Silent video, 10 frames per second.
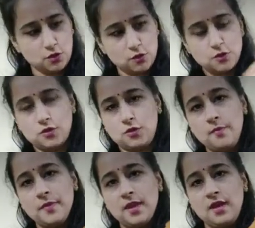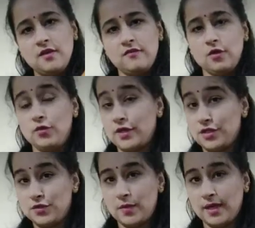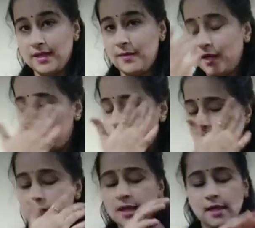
also, if you're looking to wear them at home.